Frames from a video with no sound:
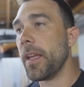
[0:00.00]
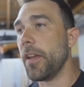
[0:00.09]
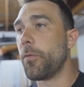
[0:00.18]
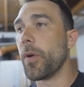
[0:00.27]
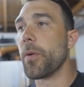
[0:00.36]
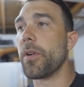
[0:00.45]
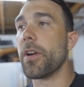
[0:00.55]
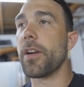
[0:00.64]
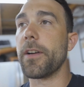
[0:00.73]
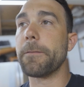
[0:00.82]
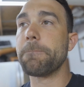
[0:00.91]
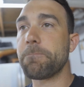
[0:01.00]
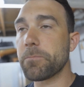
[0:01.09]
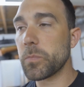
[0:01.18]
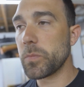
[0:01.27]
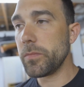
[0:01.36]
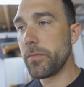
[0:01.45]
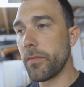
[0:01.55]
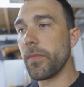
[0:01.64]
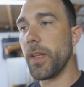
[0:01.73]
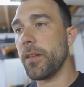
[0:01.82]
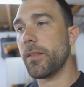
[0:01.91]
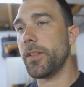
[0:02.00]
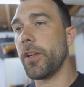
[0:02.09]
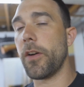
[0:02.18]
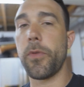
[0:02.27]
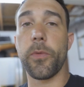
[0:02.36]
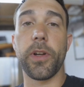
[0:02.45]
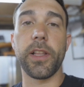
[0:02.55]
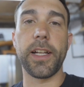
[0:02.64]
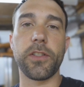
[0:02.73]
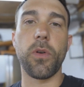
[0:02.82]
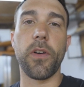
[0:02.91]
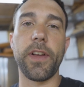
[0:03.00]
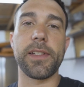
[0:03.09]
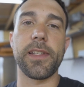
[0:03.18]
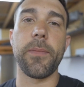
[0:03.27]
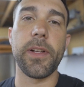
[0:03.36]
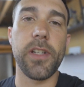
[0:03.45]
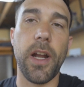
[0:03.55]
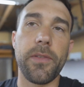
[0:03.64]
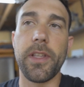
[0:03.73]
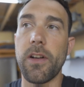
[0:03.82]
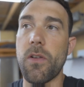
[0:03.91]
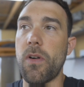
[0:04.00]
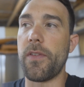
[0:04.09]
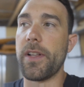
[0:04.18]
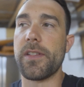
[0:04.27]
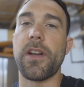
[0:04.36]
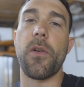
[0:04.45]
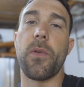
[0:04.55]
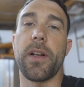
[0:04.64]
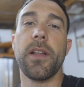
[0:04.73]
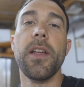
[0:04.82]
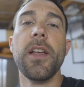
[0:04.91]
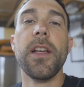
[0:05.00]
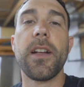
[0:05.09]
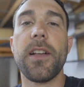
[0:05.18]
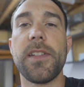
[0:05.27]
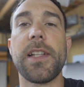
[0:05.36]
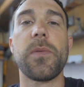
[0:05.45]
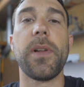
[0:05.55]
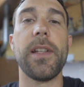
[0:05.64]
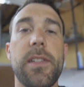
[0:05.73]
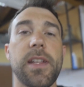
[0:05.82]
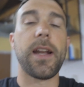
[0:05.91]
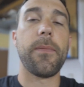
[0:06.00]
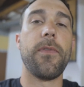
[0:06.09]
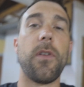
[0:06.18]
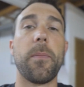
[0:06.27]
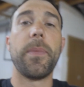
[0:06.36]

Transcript: If we were, you know, if we really liked Corvettes that much, I would get a Corvette ZR1 because that's what it's set up for.